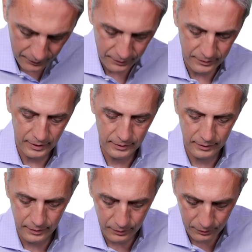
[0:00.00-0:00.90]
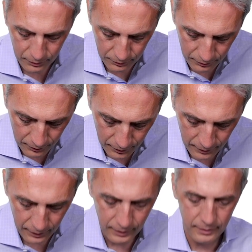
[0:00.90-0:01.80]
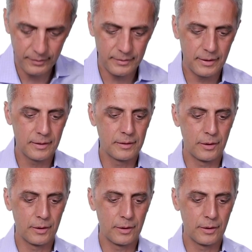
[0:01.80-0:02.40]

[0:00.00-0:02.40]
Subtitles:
standard errors. And the standard